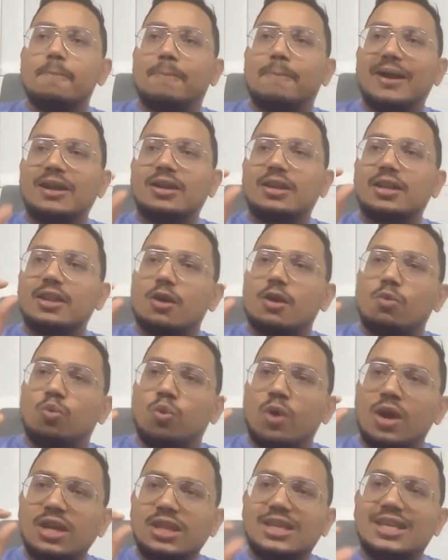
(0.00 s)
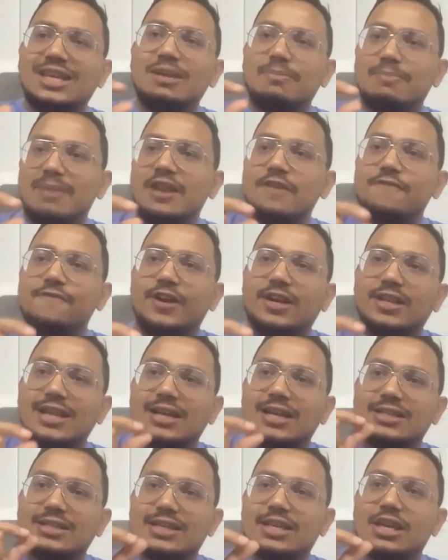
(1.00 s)
But one key benefit
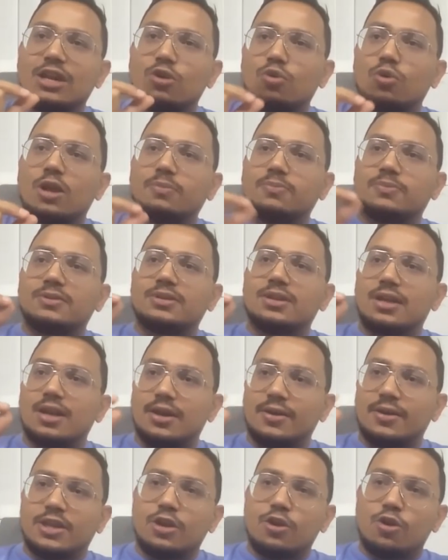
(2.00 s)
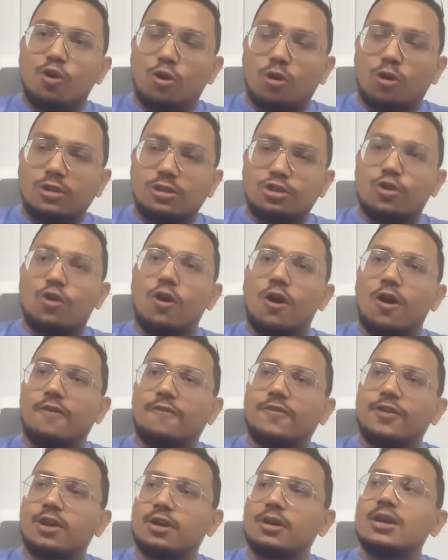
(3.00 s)
that ZK rollups, also
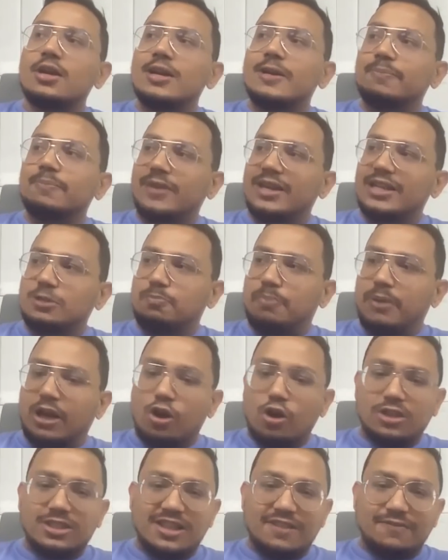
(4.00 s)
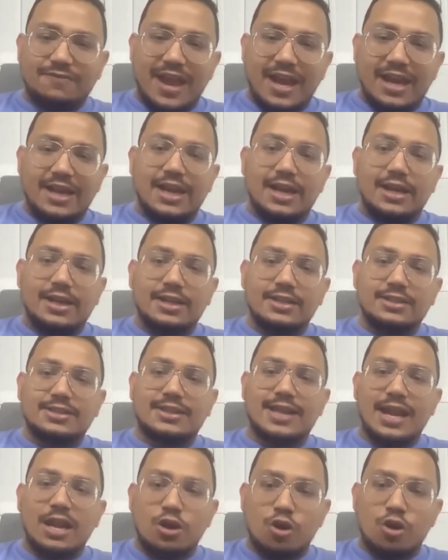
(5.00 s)
offer, is because the
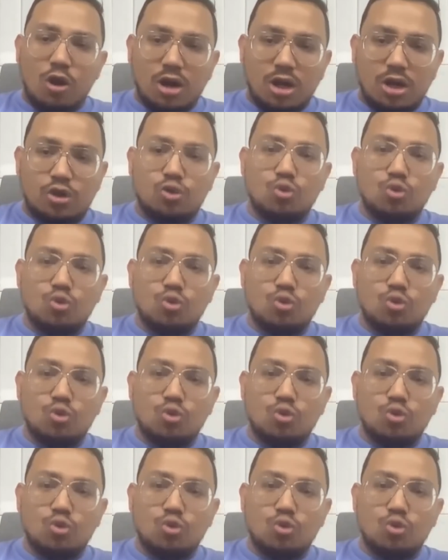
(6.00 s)
validators cannot